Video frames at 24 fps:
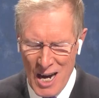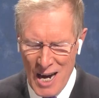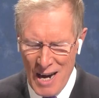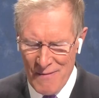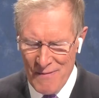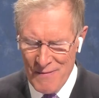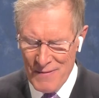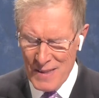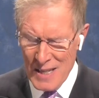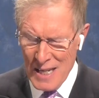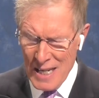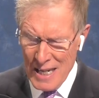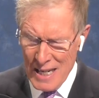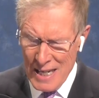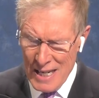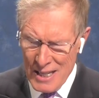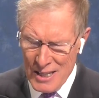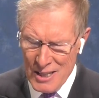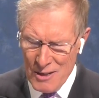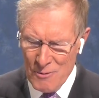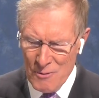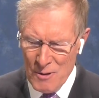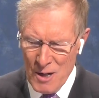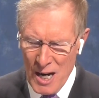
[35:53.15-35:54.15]
off.
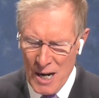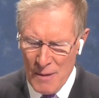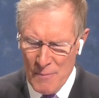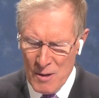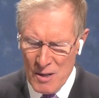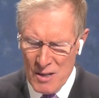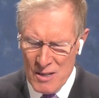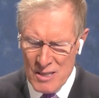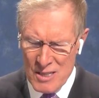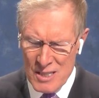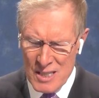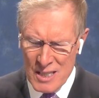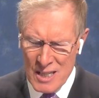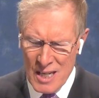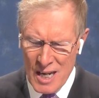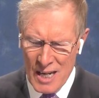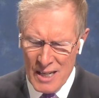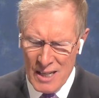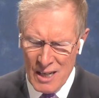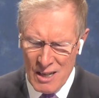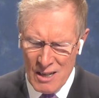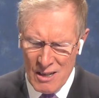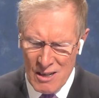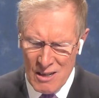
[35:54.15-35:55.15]
The robbers
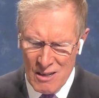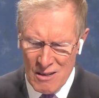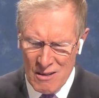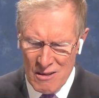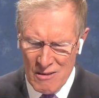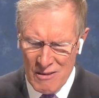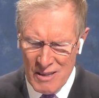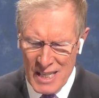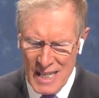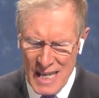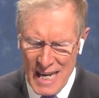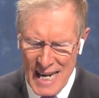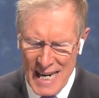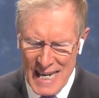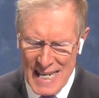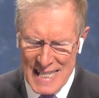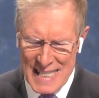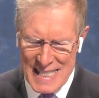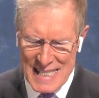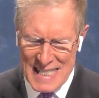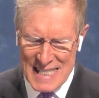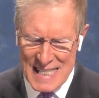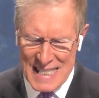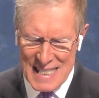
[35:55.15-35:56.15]
got all the
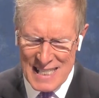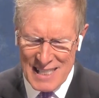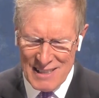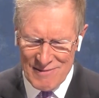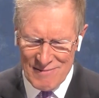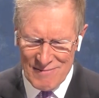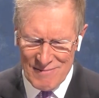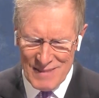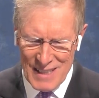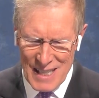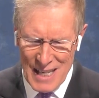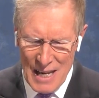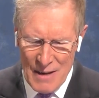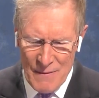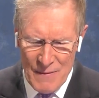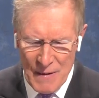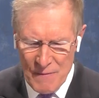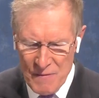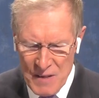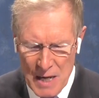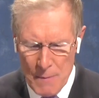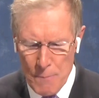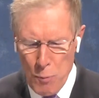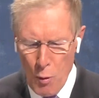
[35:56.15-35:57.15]
ice.
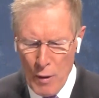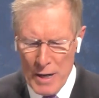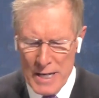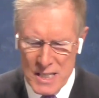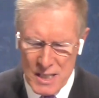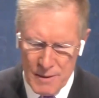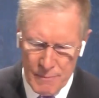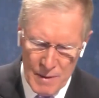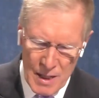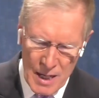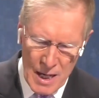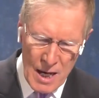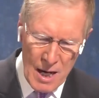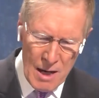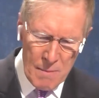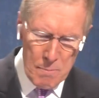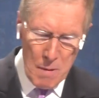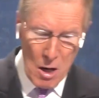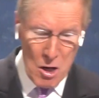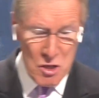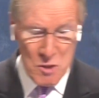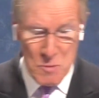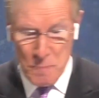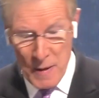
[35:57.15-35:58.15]
15 points.
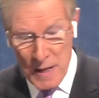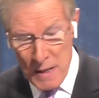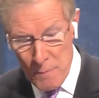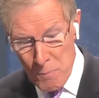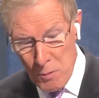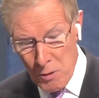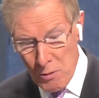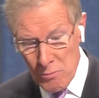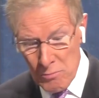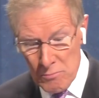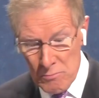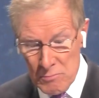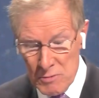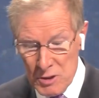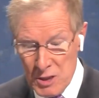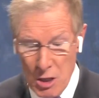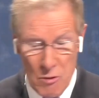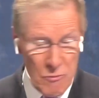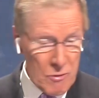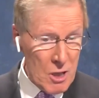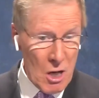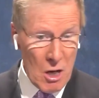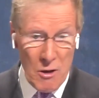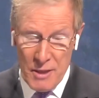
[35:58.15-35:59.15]
Most people
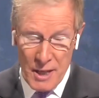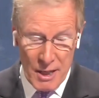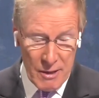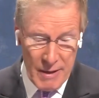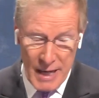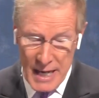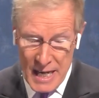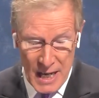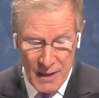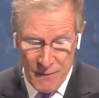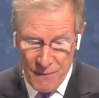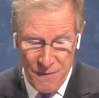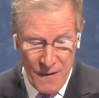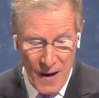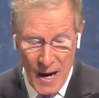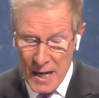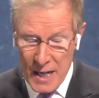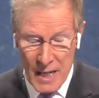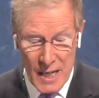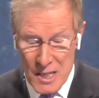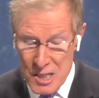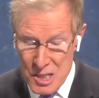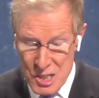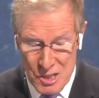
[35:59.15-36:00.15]
don't know they're eating
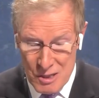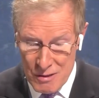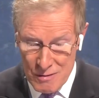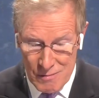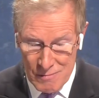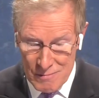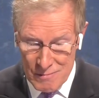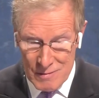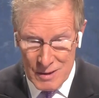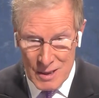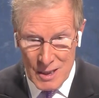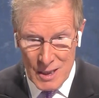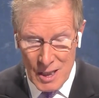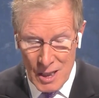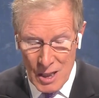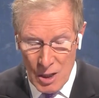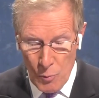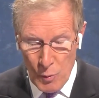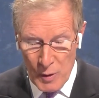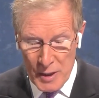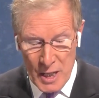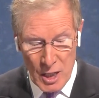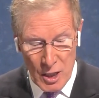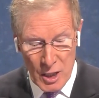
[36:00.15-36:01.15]
fungus
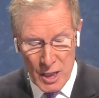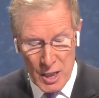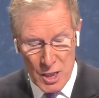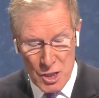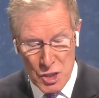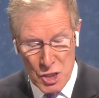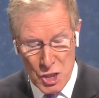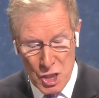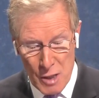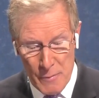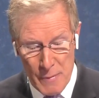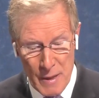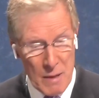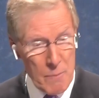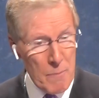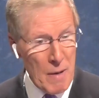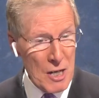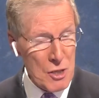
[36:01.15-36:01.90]
when they're consuming